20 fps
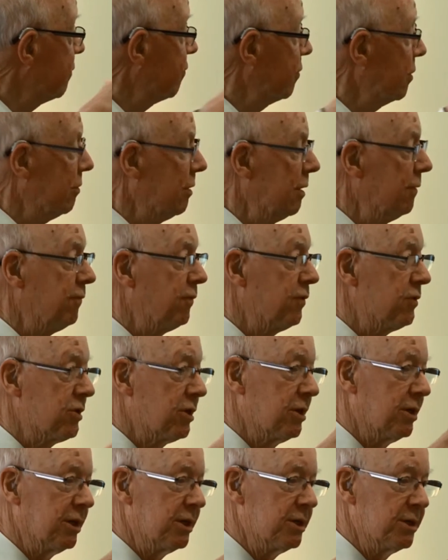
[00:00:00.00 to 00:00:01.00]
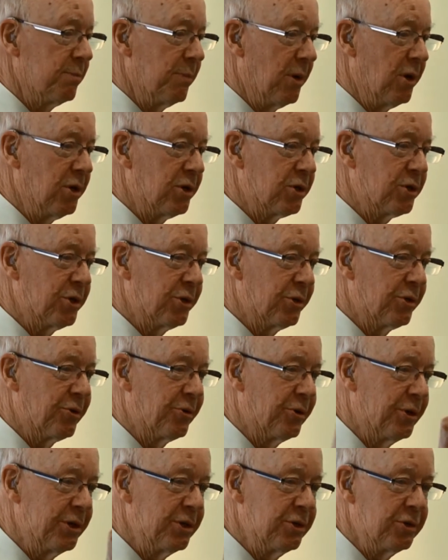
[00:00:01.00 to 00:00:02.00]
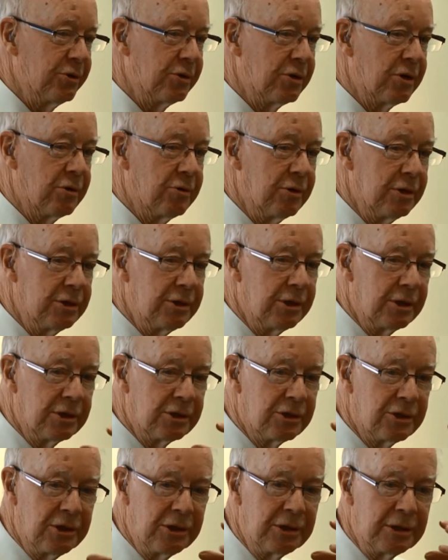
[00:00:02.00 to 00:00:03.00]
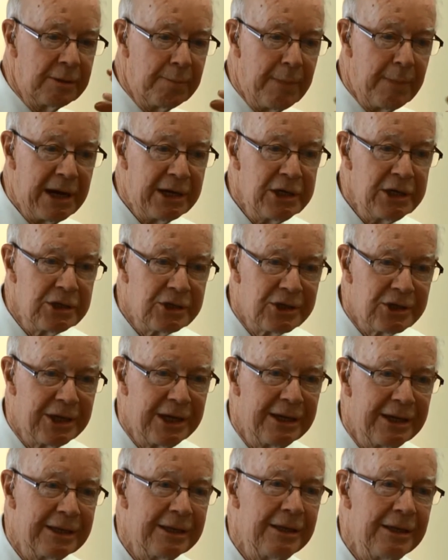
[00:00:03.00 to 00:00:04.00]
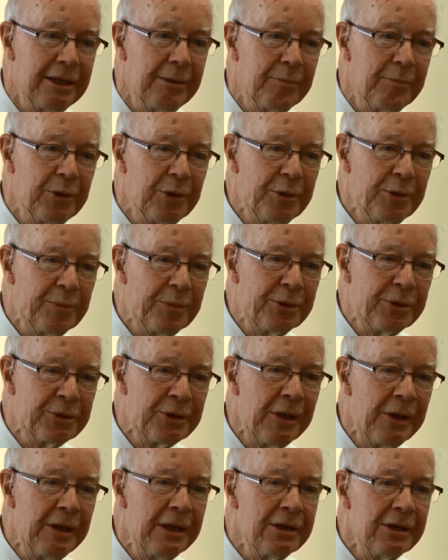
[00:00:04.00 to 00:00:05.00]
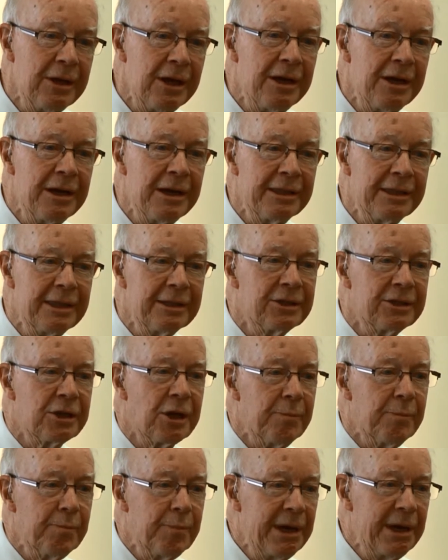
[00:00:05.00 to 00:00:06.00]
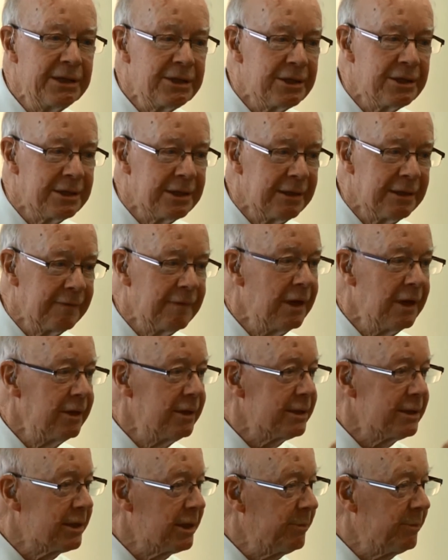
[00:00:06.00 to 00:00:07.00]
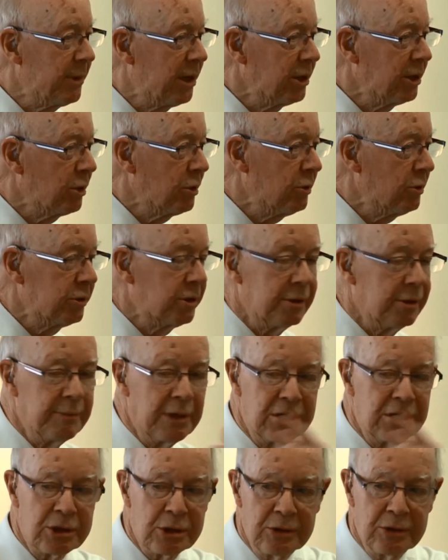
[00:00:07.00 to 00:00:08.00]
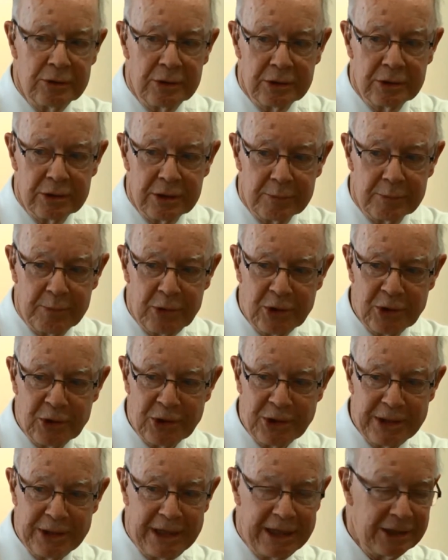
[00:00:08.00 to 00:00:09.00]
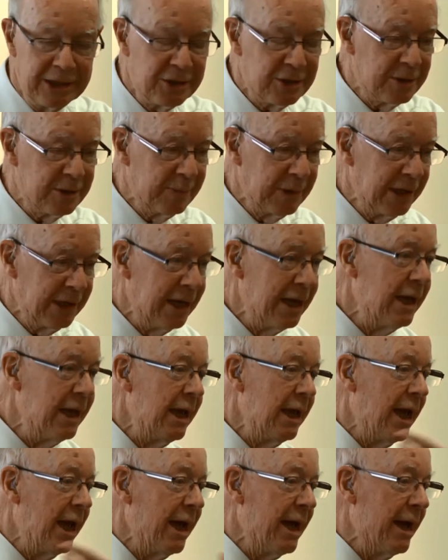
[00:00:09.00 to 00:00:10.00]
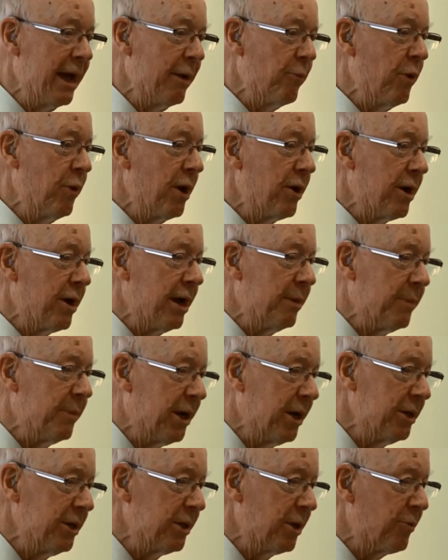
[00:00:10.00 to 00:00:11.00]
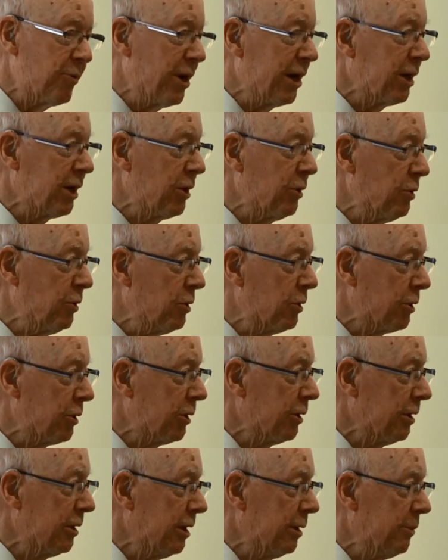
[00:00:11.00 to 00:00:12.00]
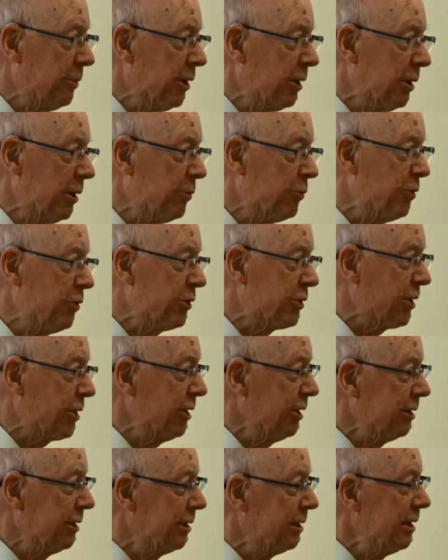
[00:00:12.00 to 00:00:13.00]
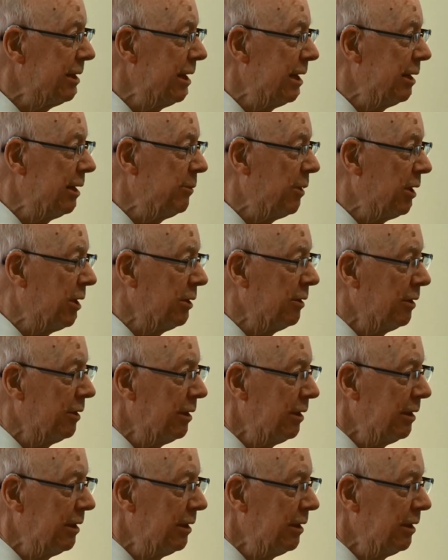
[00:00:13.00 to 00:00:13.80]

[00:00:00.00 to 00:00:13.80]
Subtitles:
if you emphasize marks and grades, you're creating a certain mindset in pupils that's competitive, that's am I good, am I as good as the person next to me, where am I in the rank order, am I a whiz kid, am I